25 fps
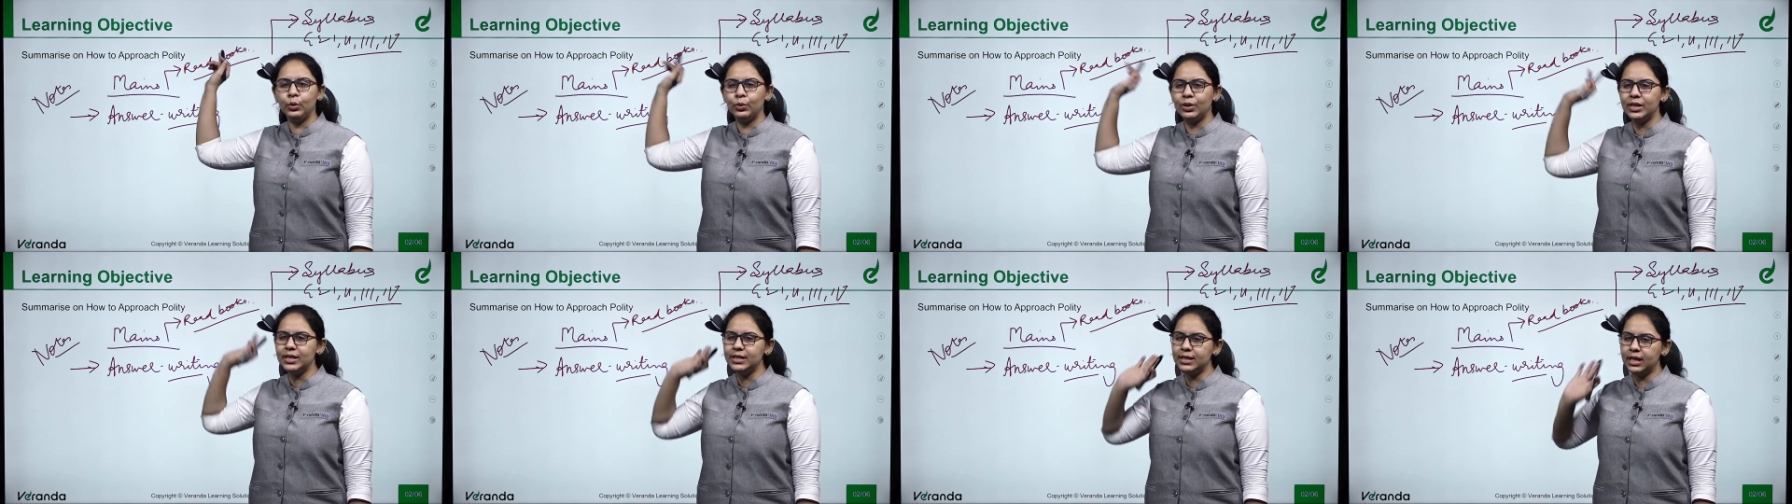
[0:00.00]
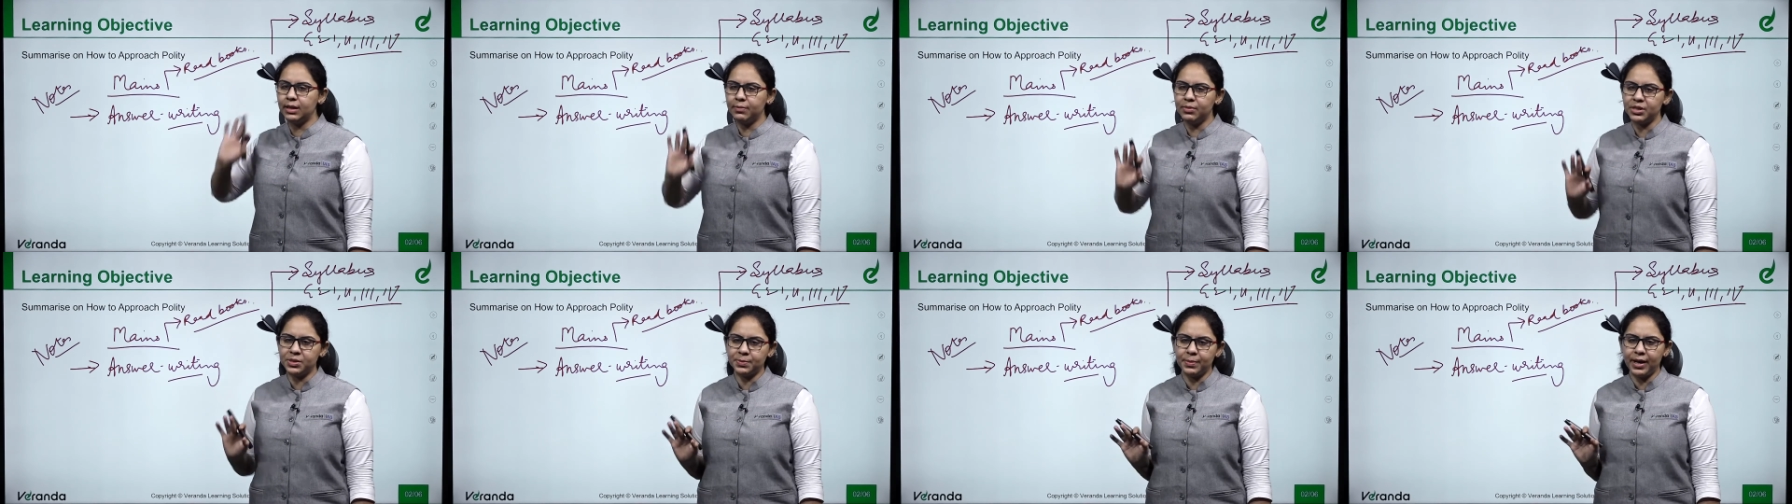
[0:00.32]
the
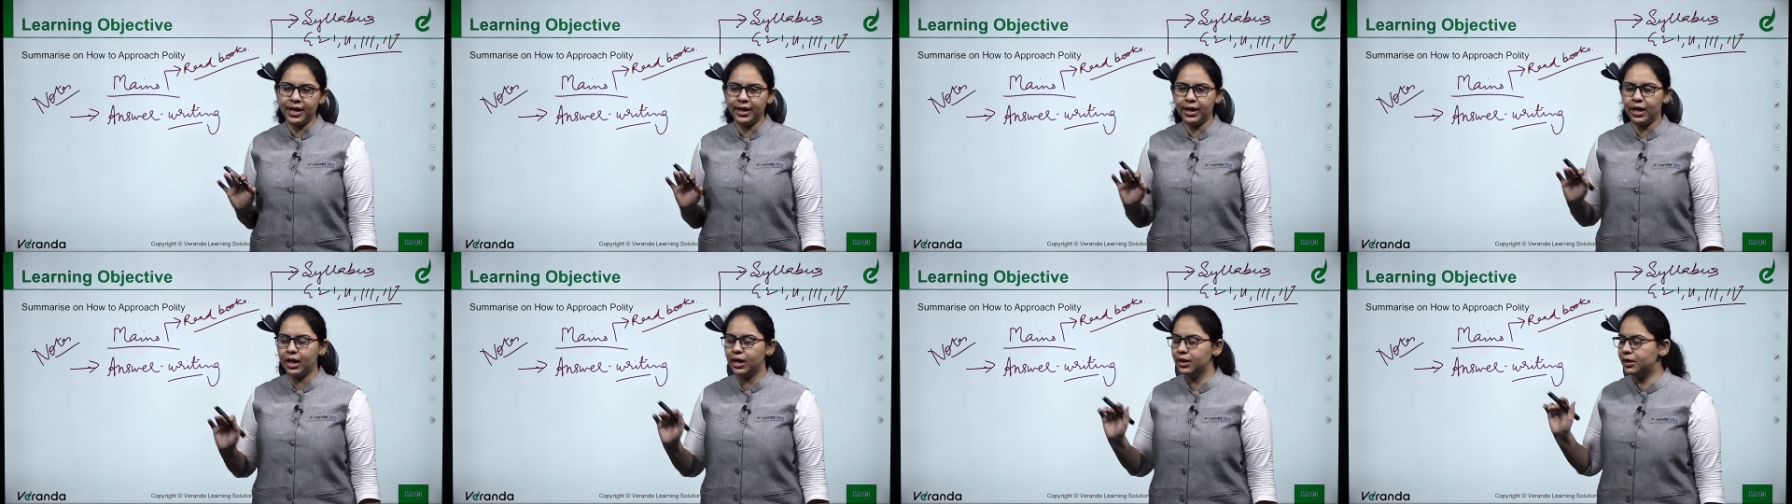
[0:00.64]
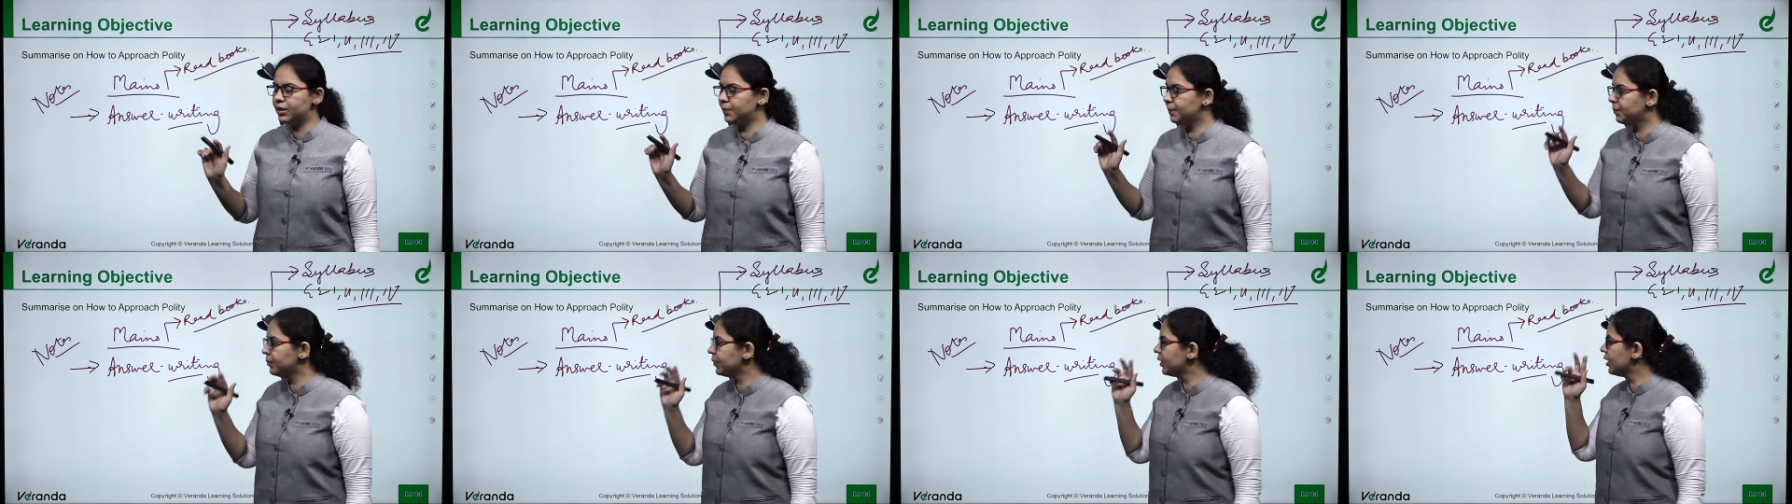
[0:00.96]
syllabus by heart.
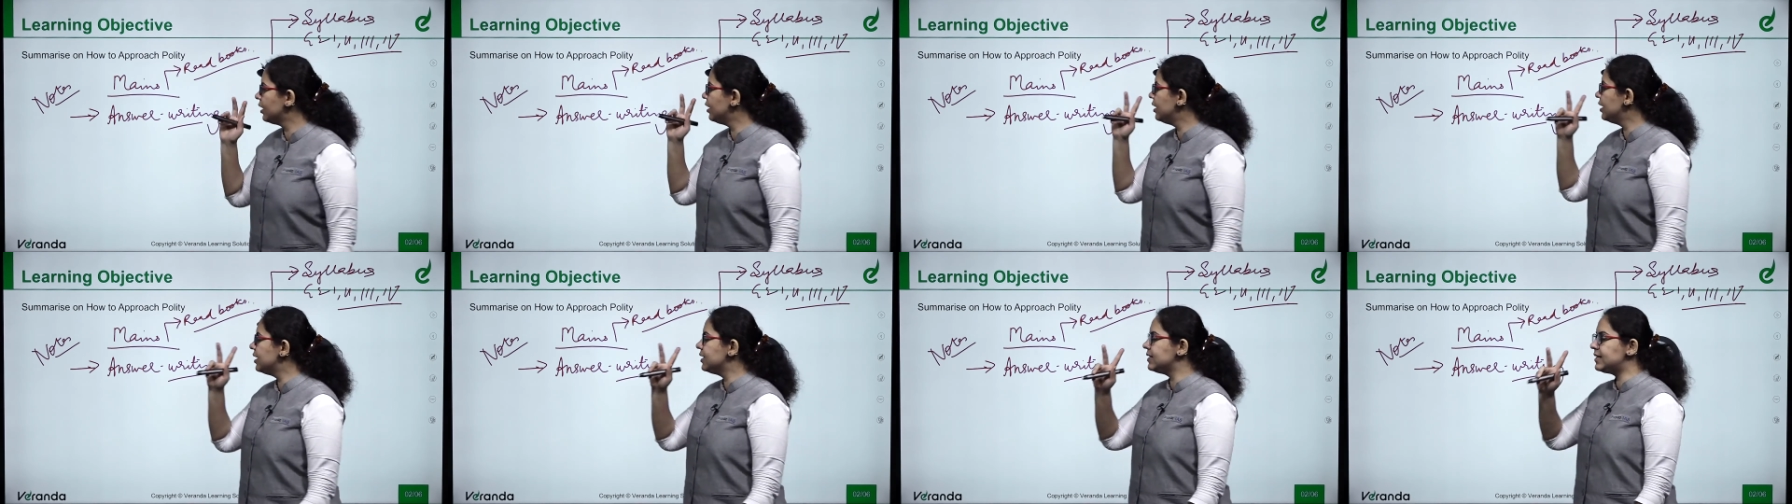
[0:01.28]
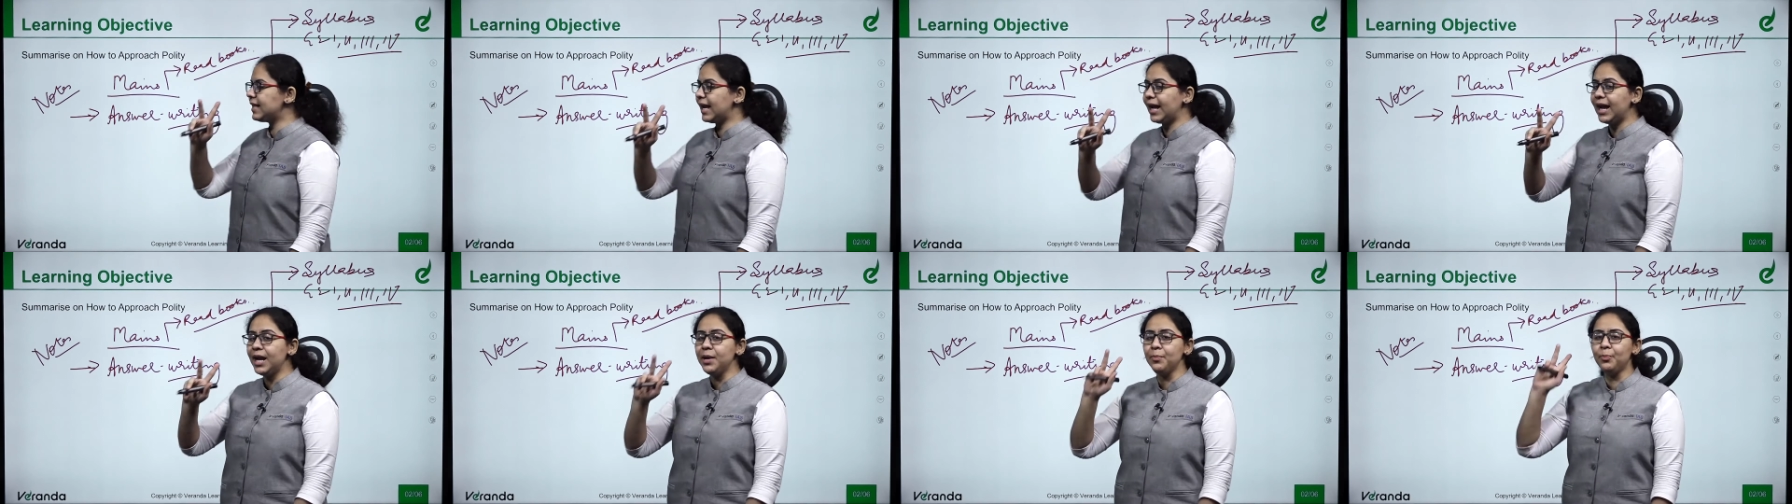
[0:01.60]

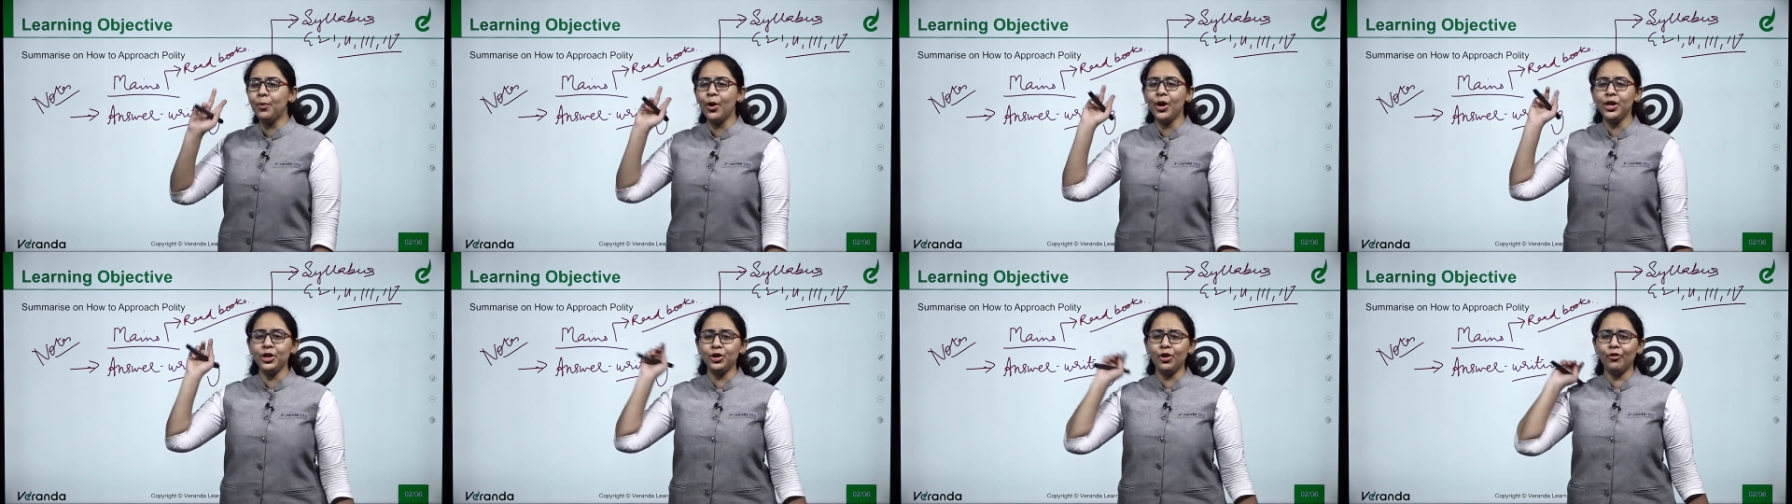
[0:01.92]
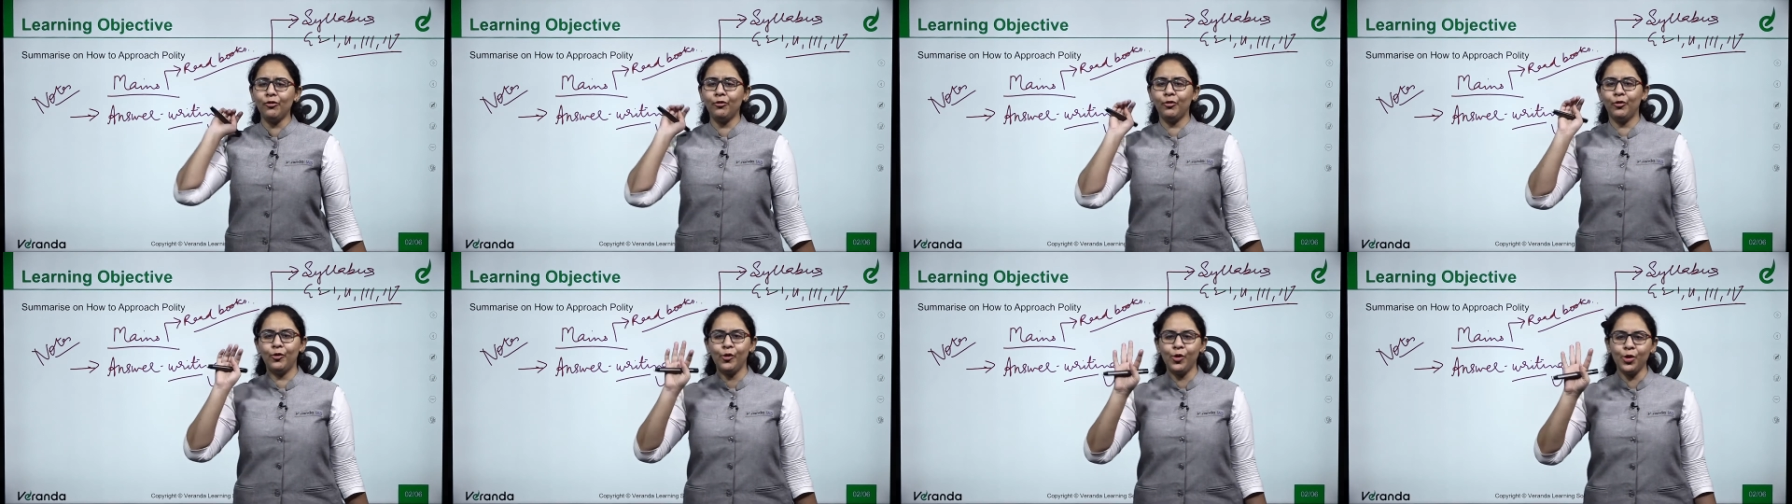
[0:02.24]
Second point of
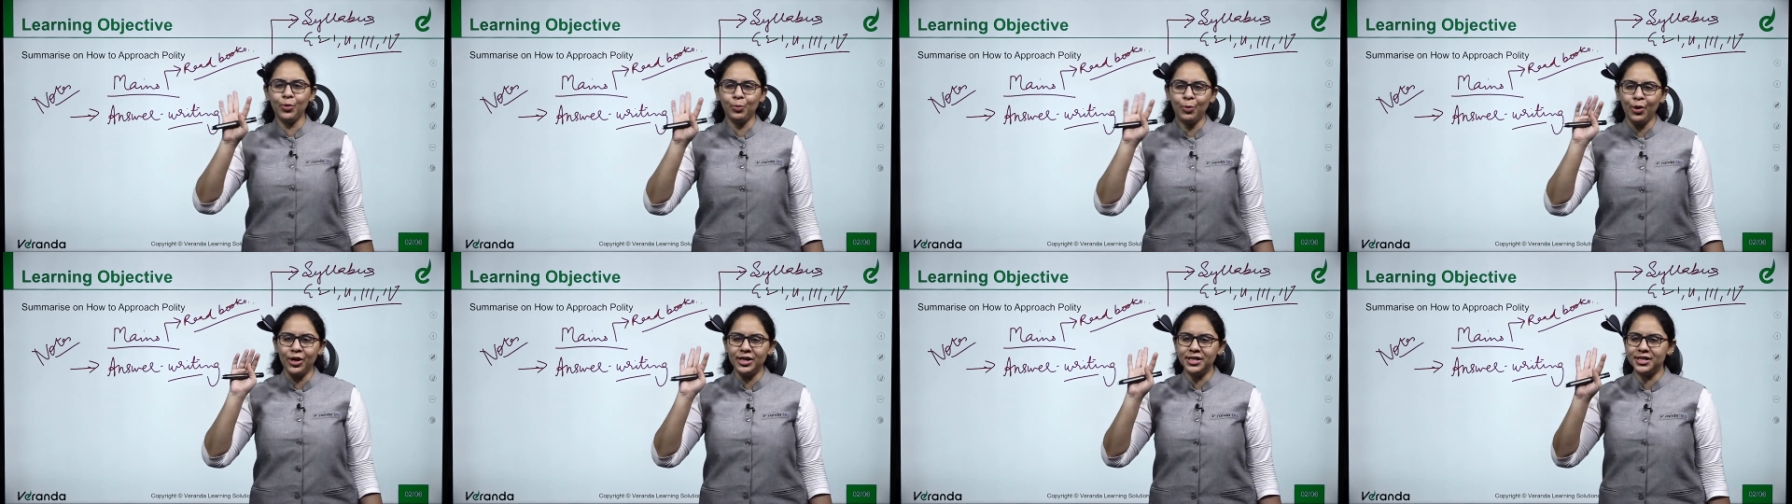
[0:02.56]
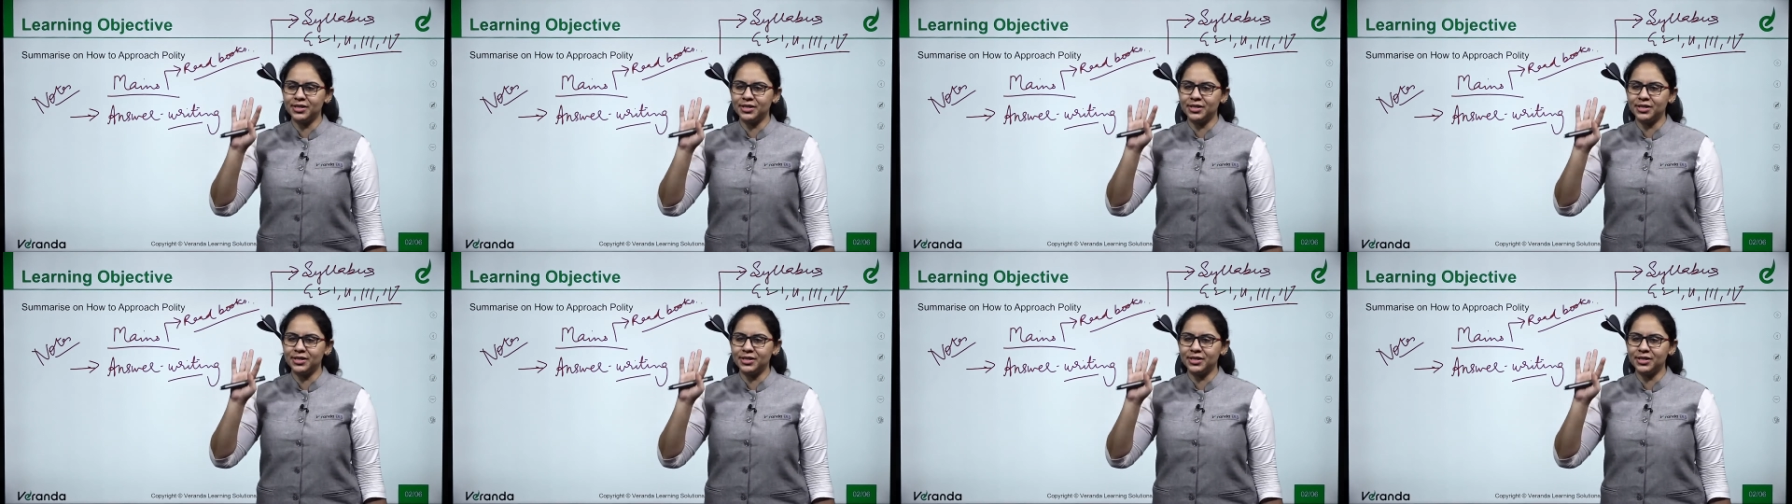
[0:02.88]
four point